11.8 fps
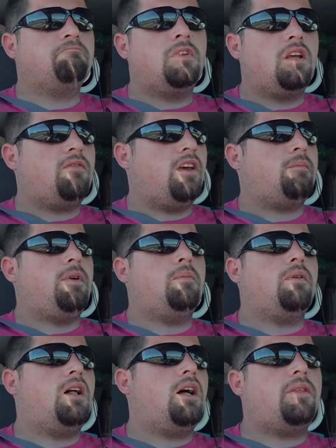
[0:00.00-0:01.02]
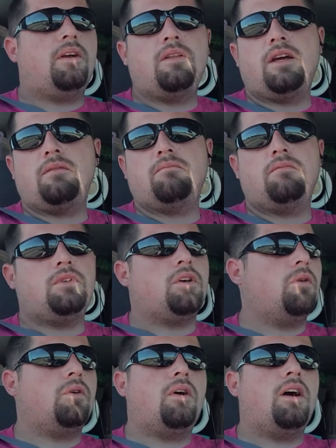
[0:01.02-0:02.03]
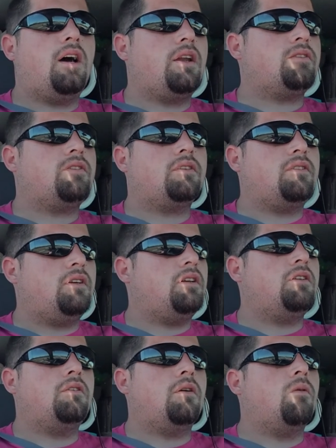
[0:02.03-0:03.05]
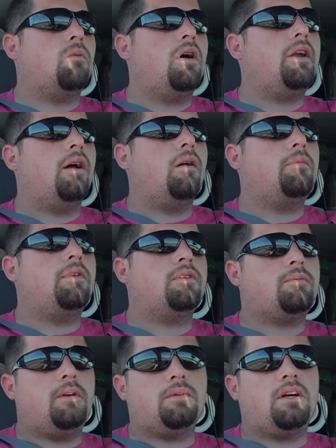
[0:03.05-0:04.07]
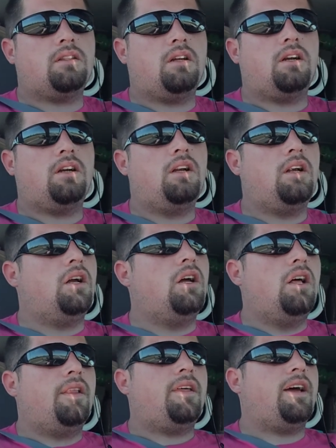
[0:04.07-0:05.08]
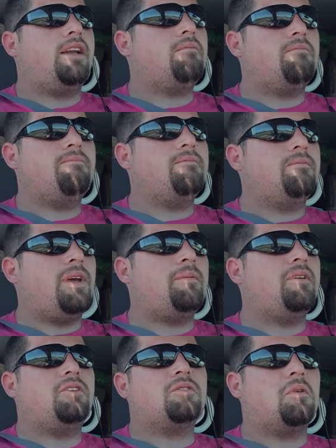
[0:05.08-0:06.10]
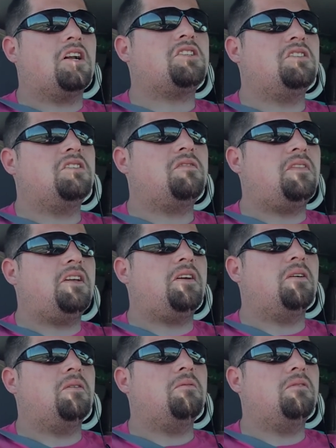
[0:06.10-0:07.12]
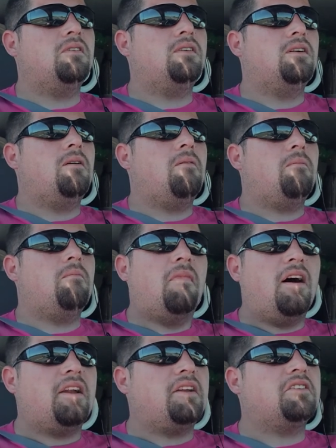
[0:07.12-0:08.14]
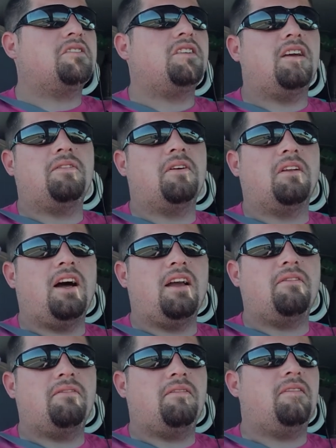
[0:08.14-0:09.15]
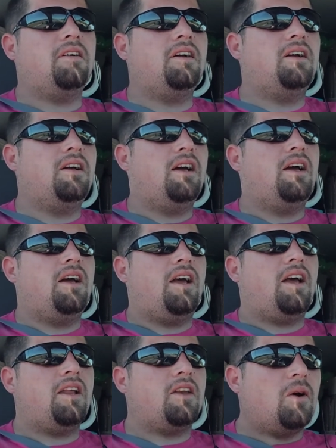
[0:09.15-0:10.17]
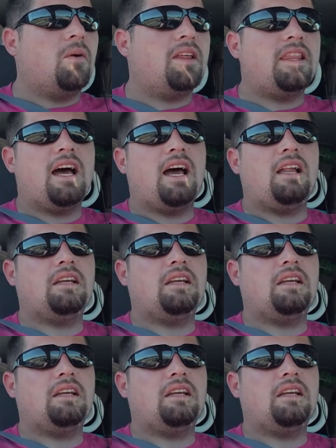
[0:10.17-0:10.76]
big people out there that don't know how to succeed and don't want help, and there's people out there that maybe just watching this video might have just saved their life, and knowing that